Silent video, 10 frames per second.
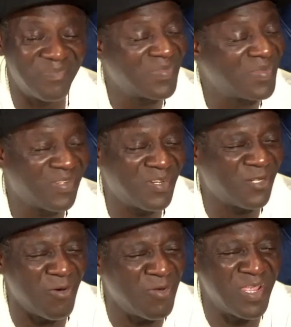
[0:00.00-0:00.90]
the
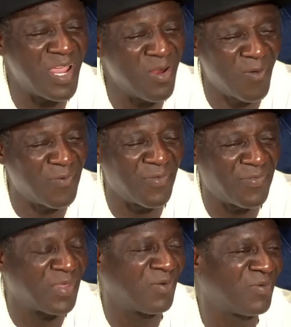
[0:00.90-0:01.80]
journey ain't over for
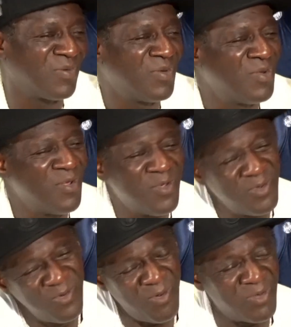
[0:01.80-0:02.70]
you.
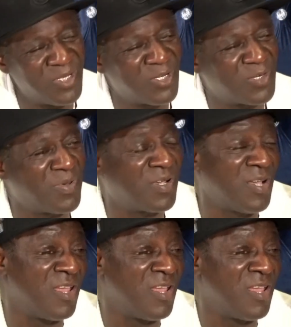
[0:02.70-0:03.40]
You only just begun.